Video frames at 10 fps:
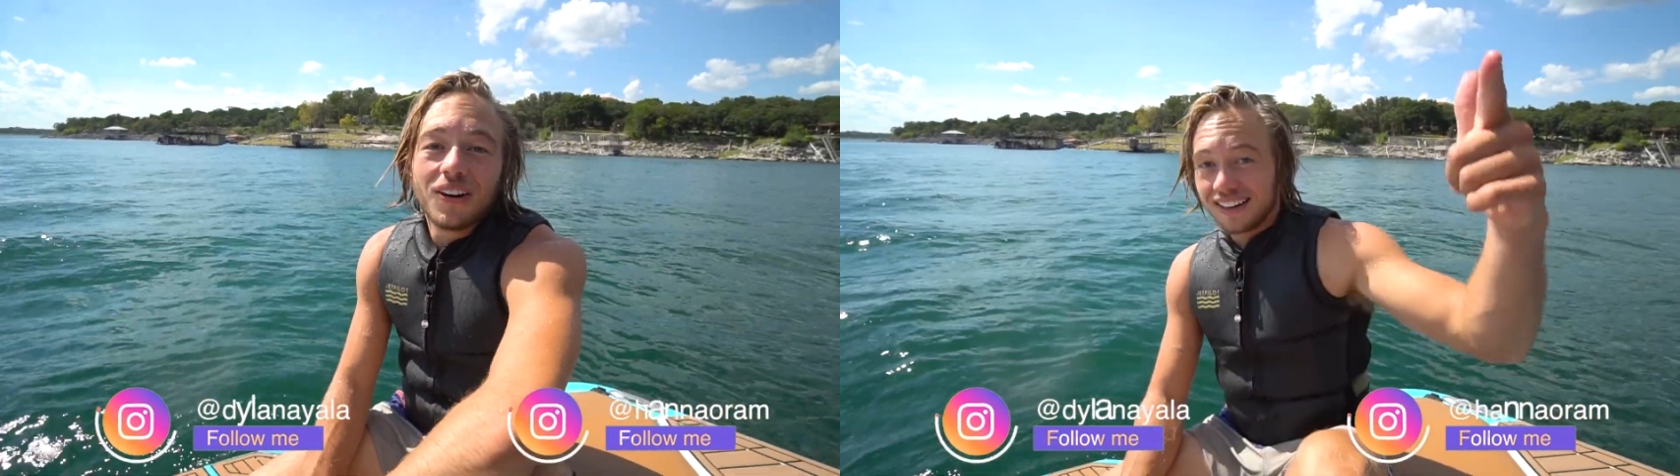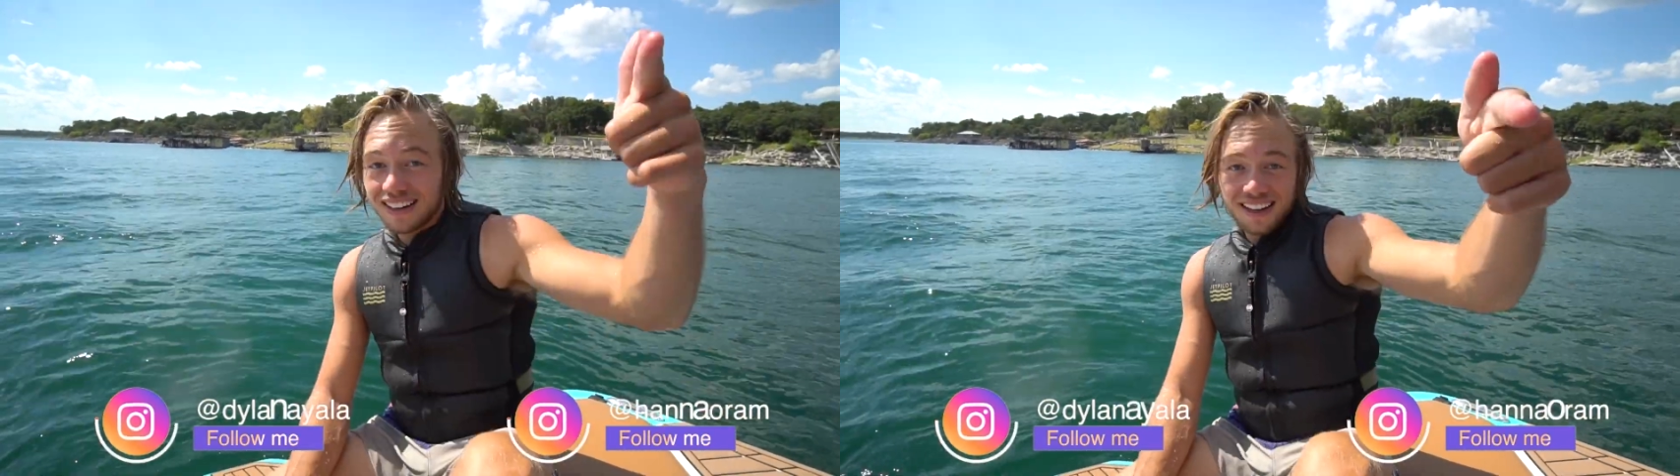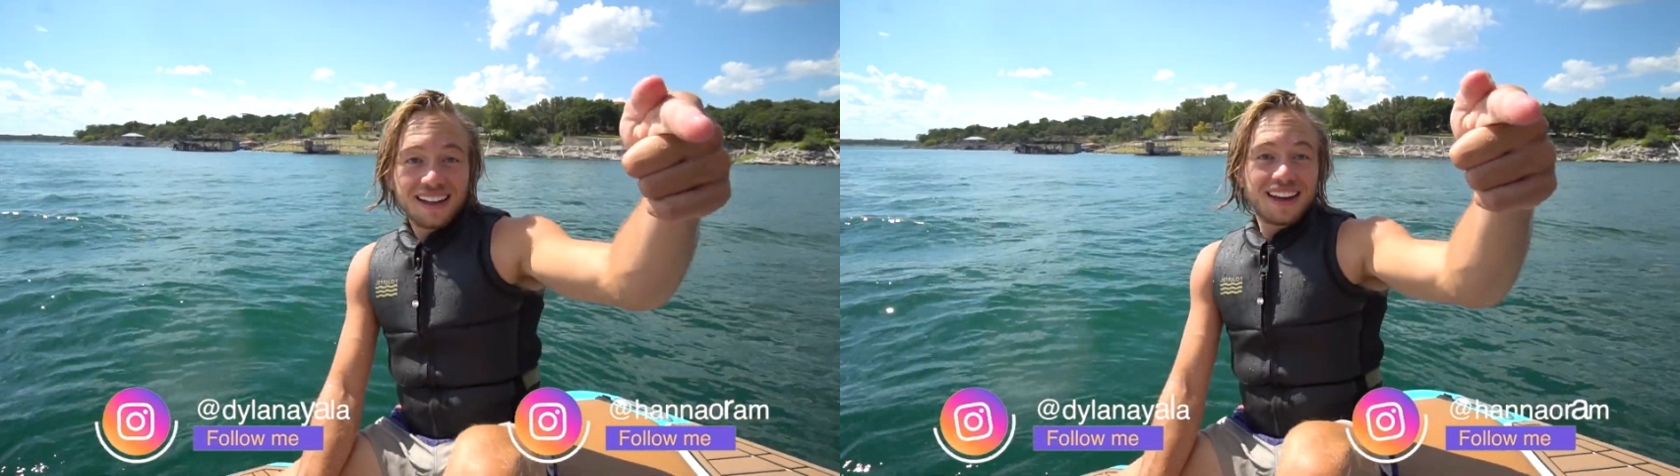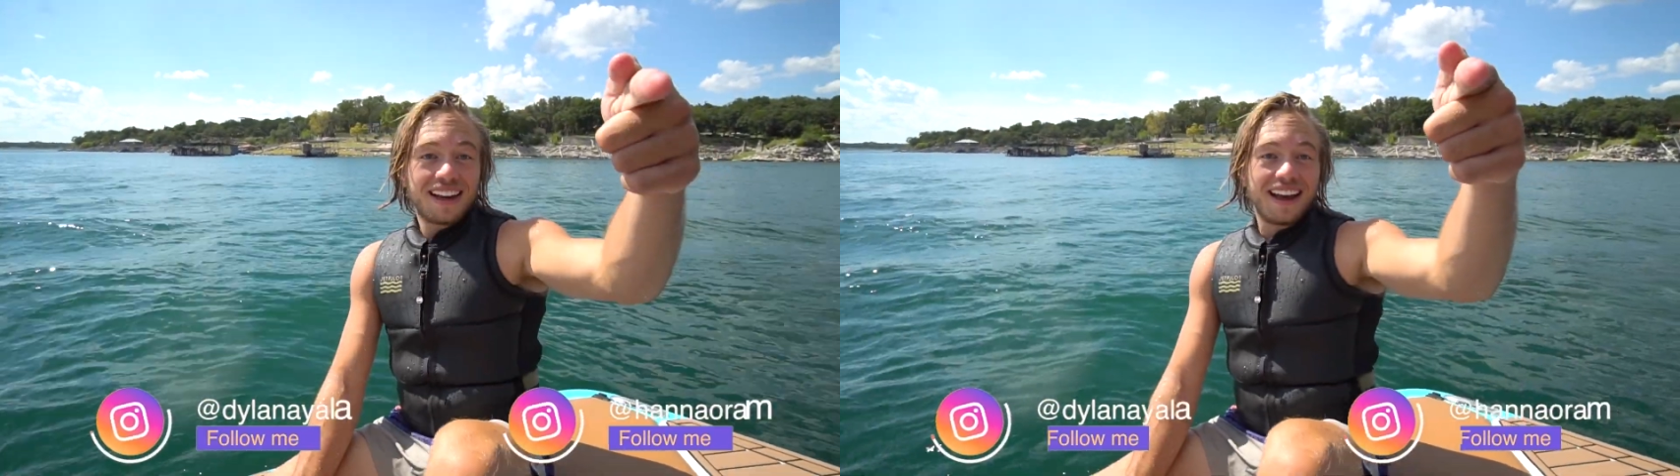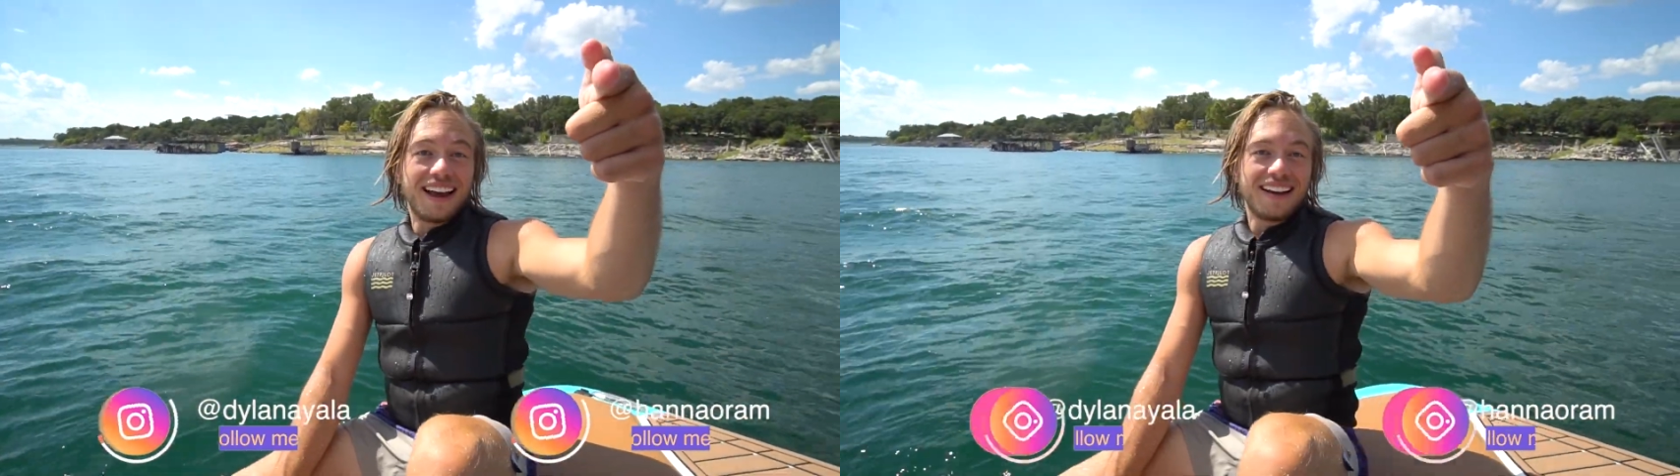See ya.
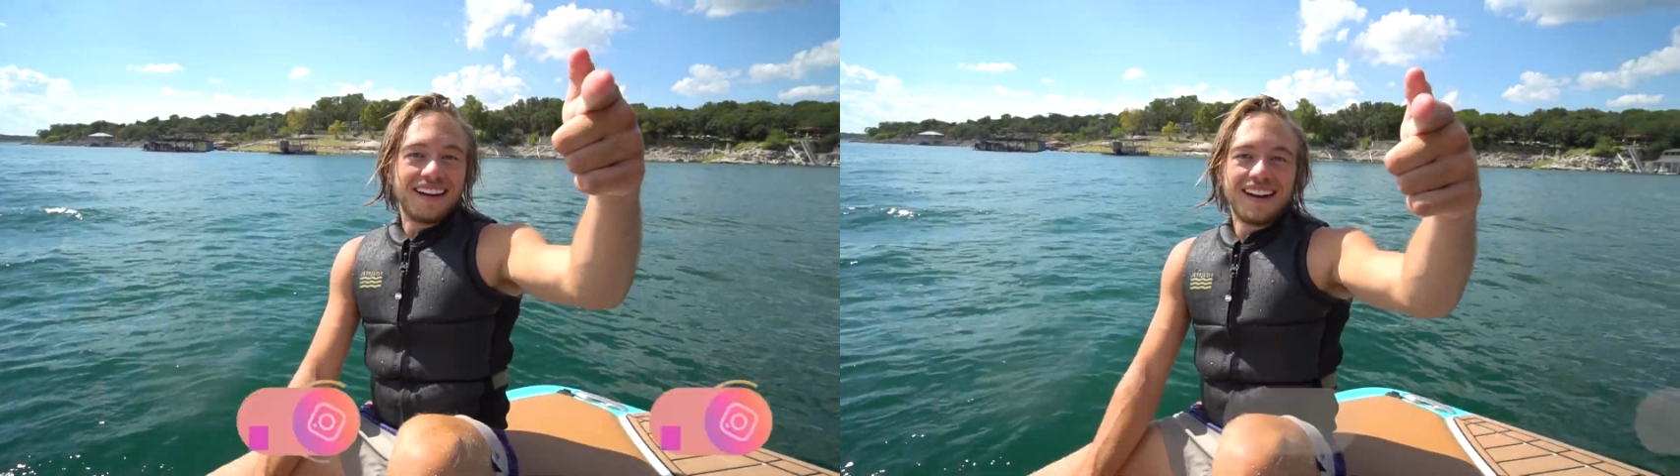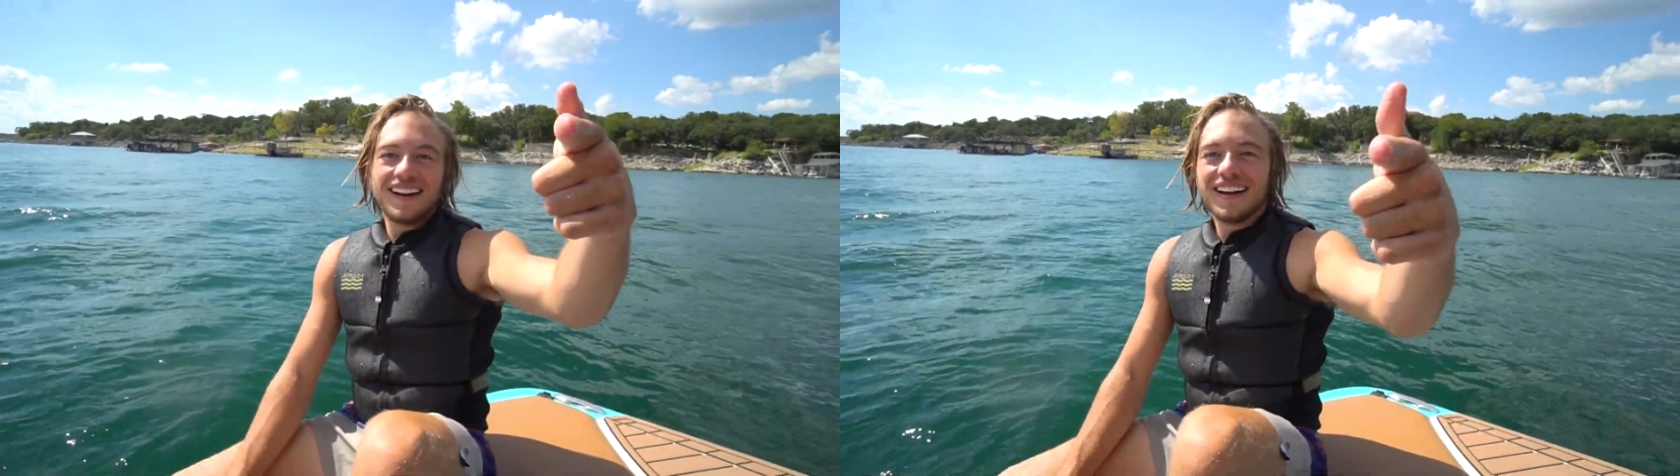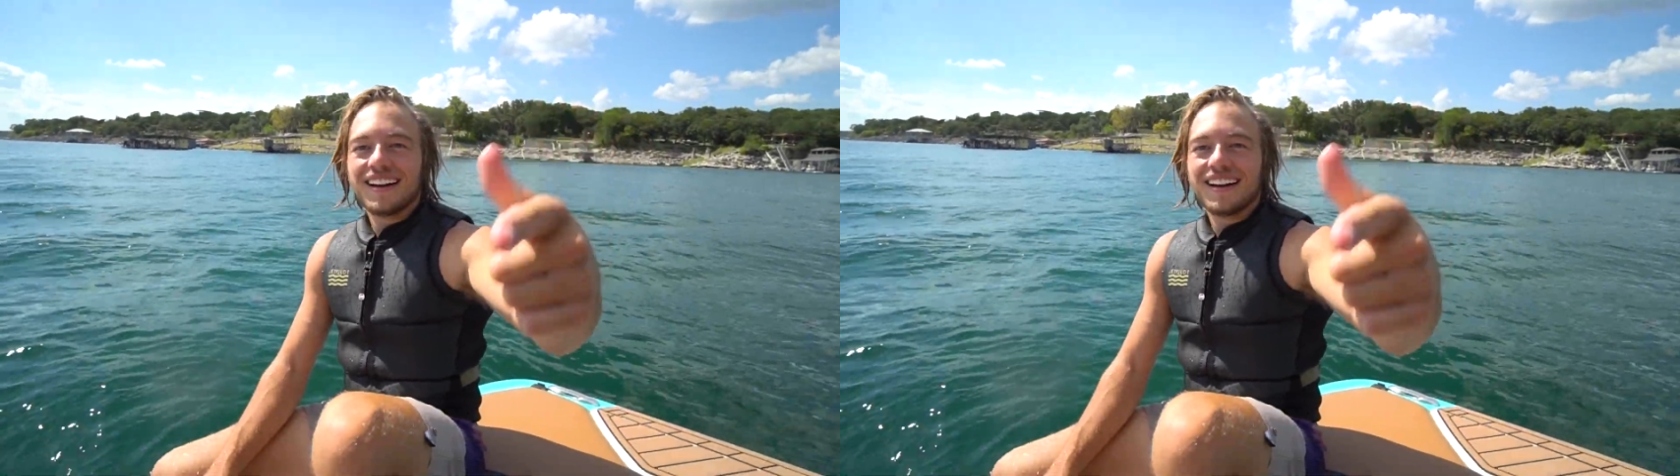Hannah.